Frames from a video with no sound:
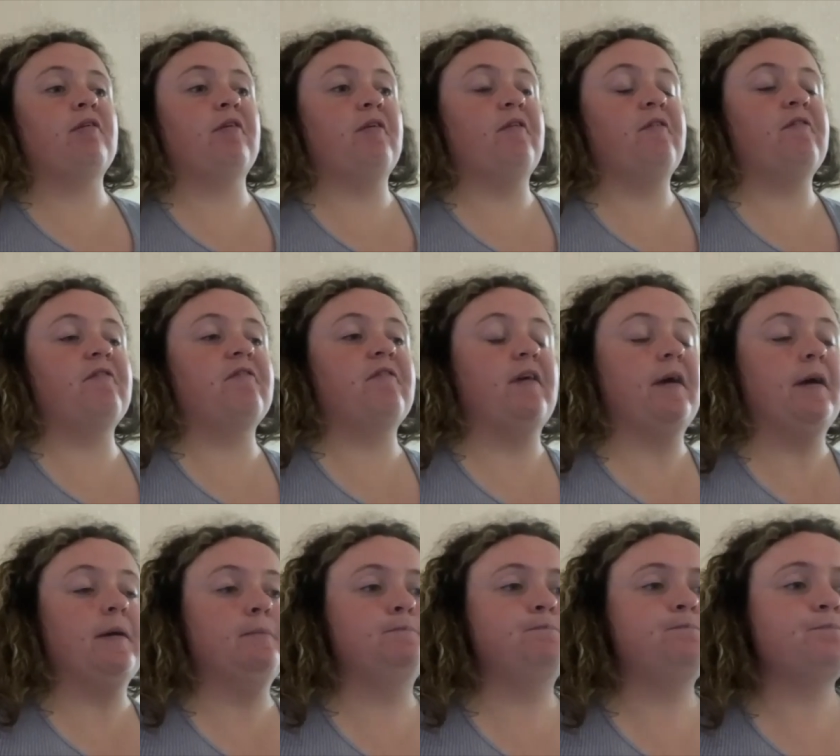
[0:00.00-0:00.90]
of
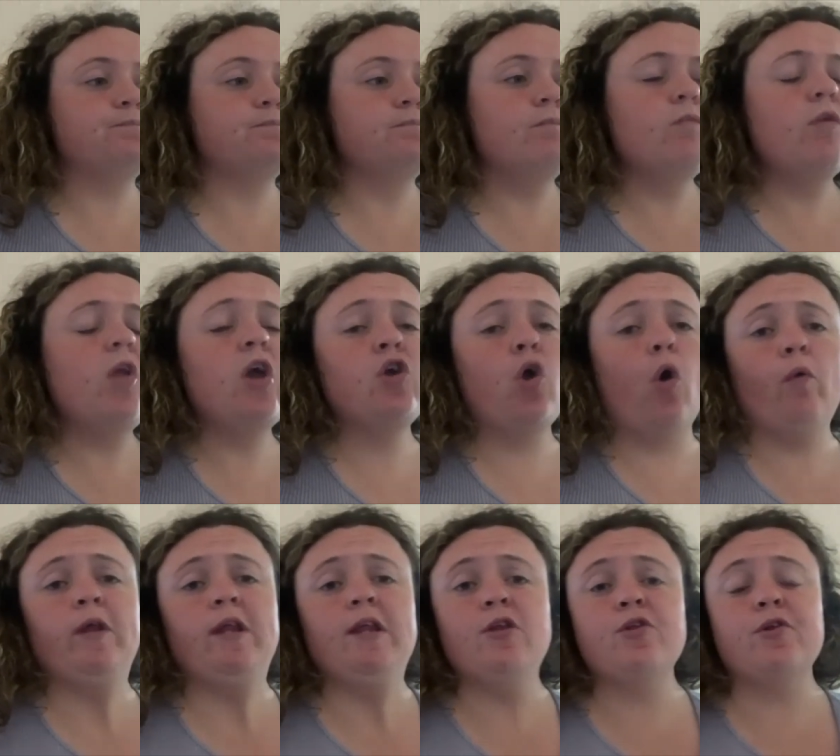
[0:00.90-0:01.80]

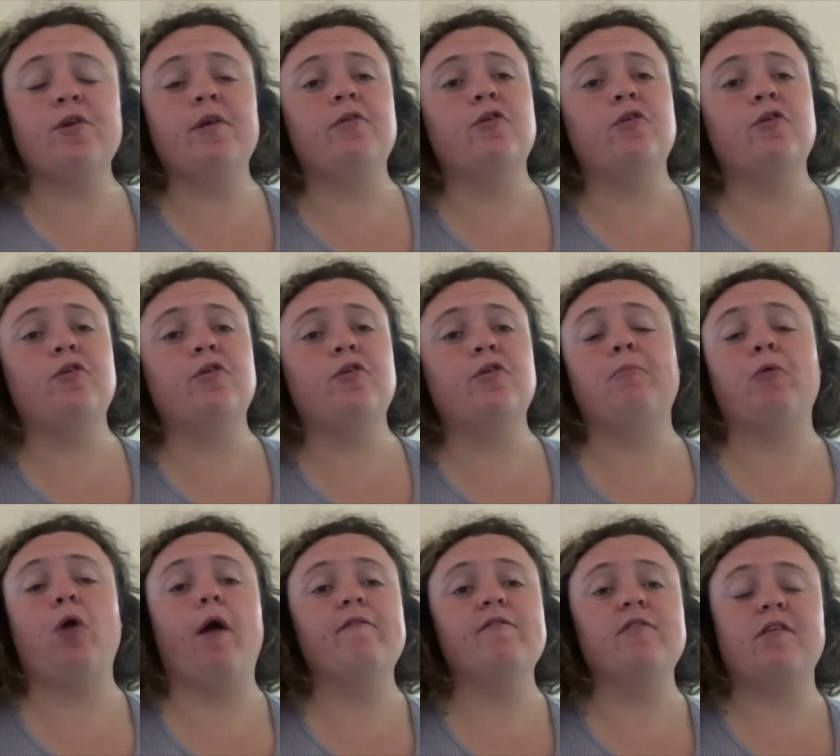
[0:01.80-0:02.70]
cohesion in terms of the
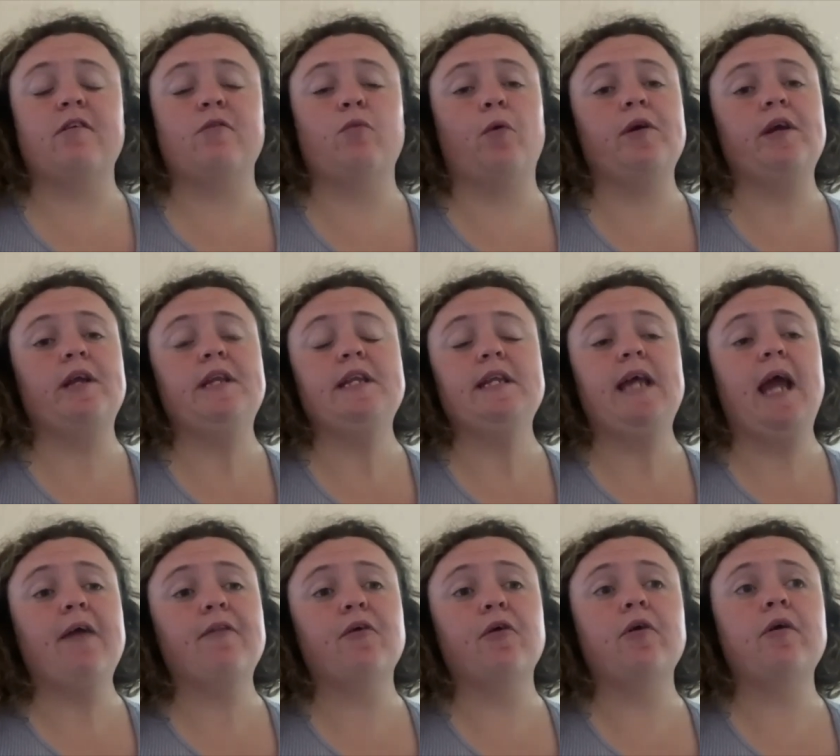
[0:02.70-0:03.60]
provinces working
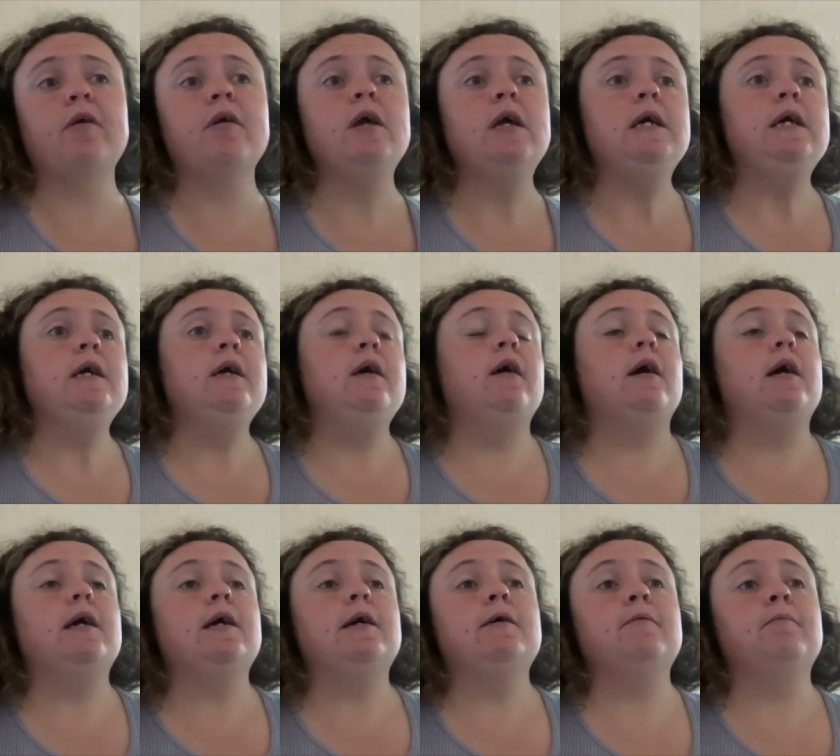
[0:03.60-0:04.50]
together.
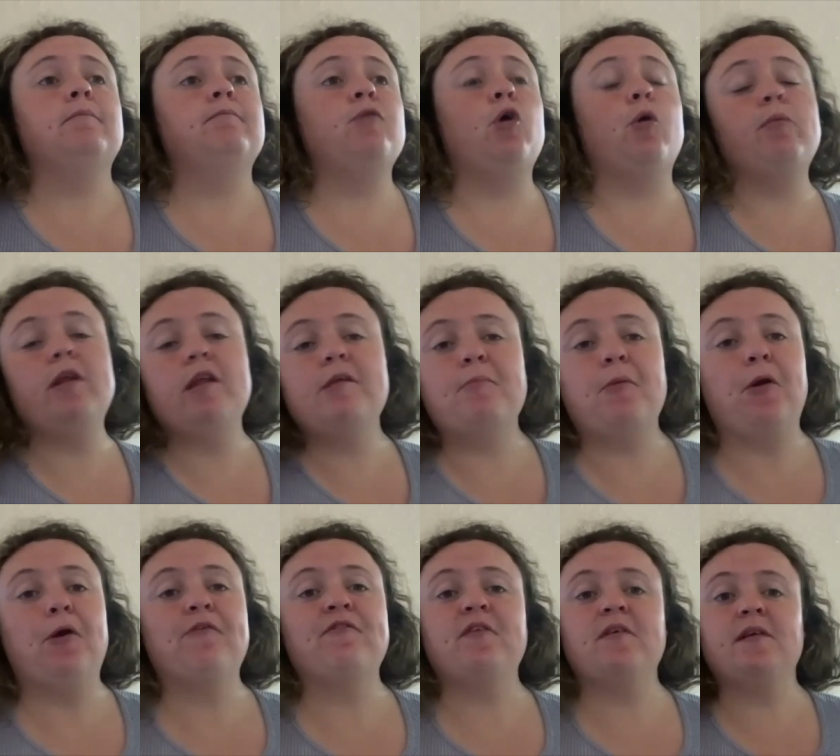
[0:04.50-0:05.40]
Nobody's
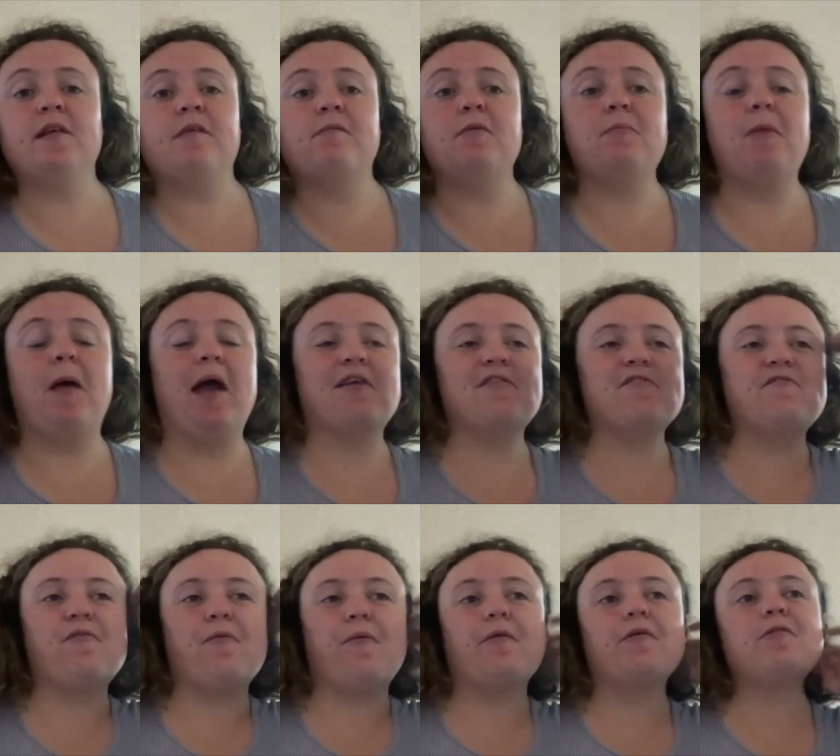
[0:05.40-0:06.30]
perfect. It's been back and
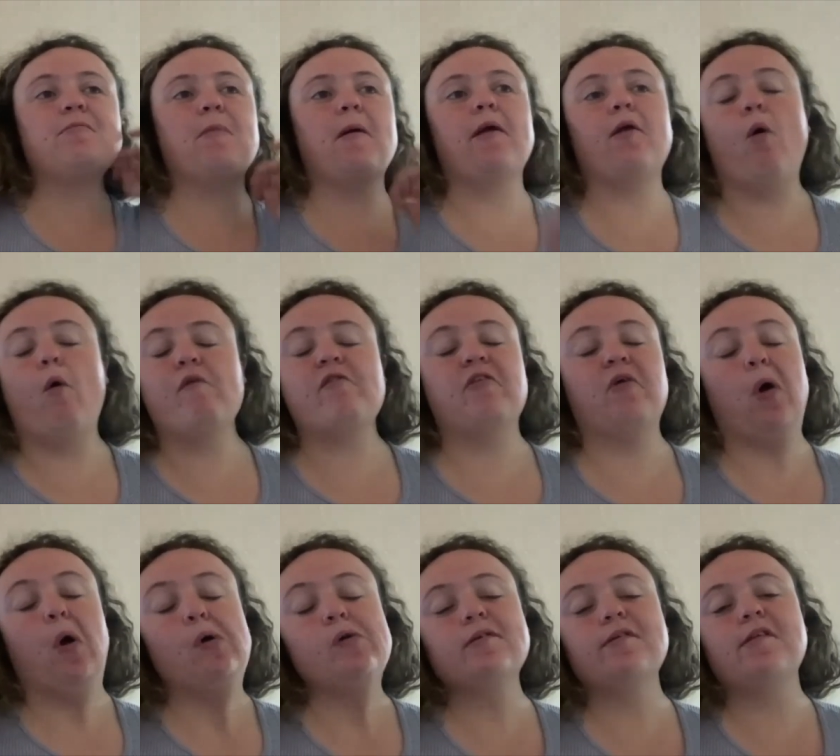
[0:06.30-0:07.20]
forth, but
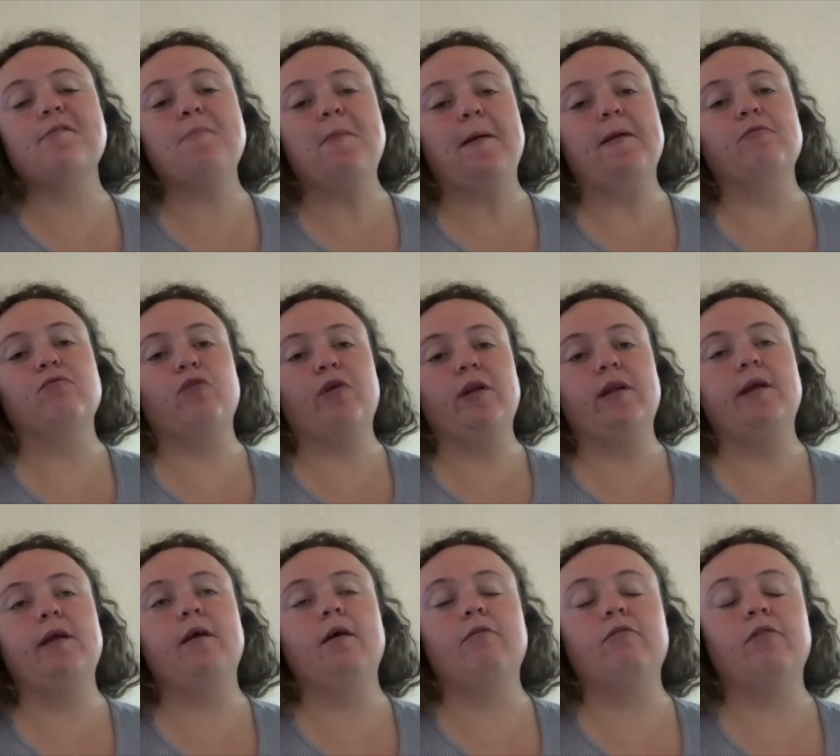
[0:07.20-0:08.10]
overall, it's been
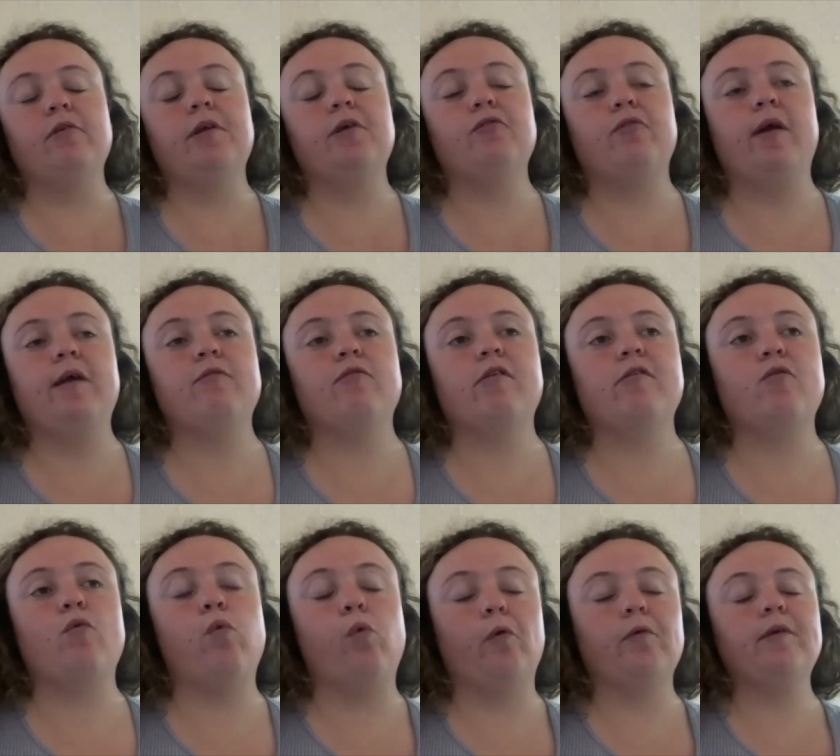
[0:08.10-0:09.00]
really a really great
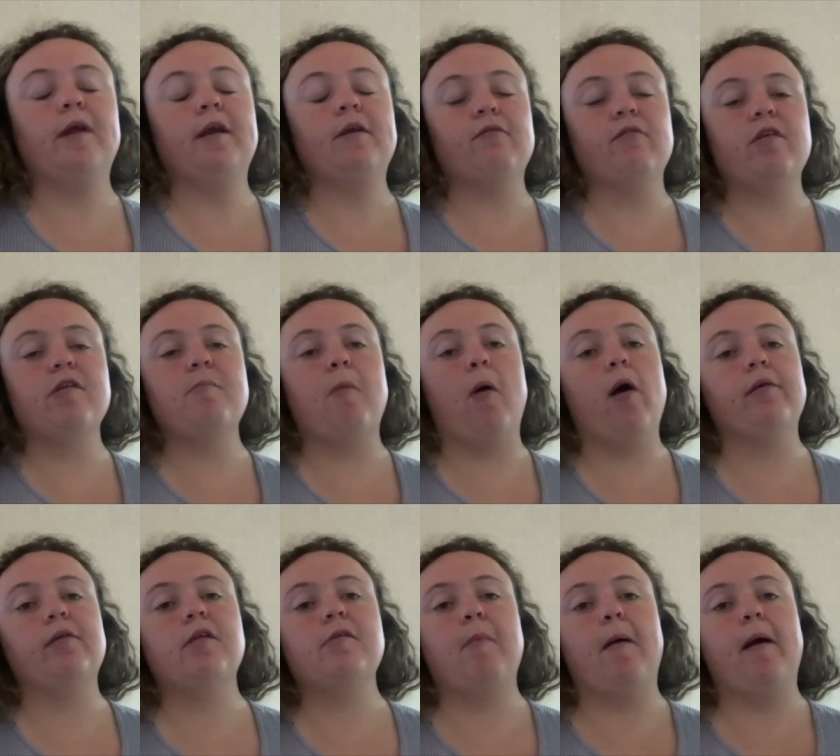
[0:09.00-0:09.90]
coordinated
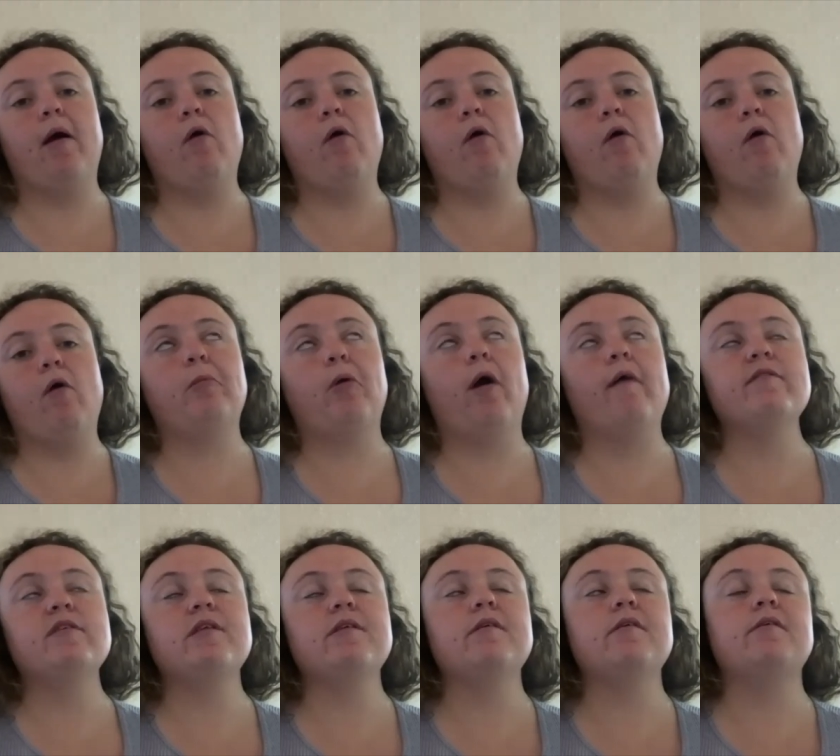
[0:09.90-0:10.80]
response by all four
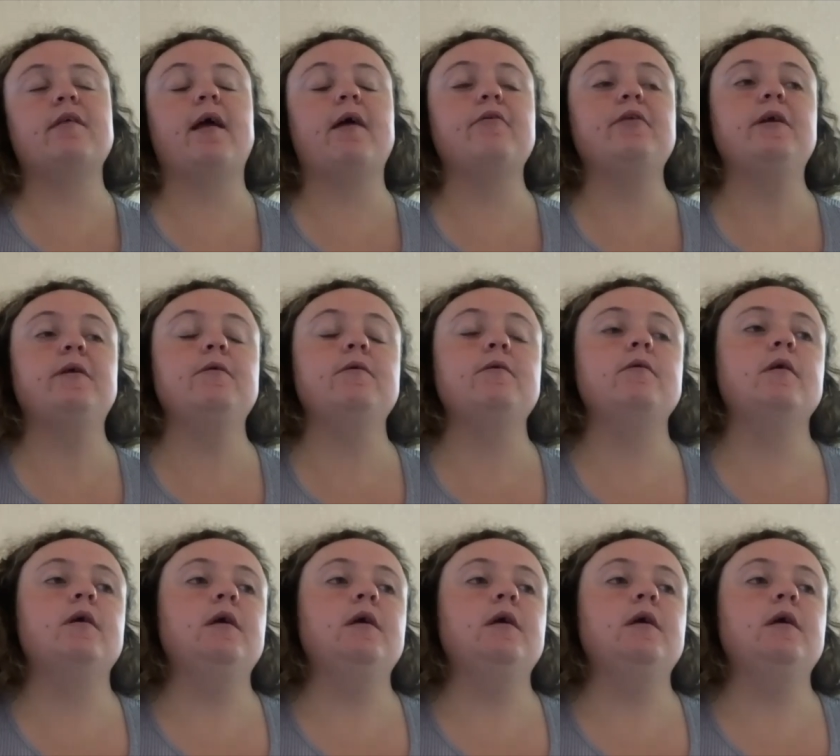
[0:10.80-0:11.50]
provinces down here.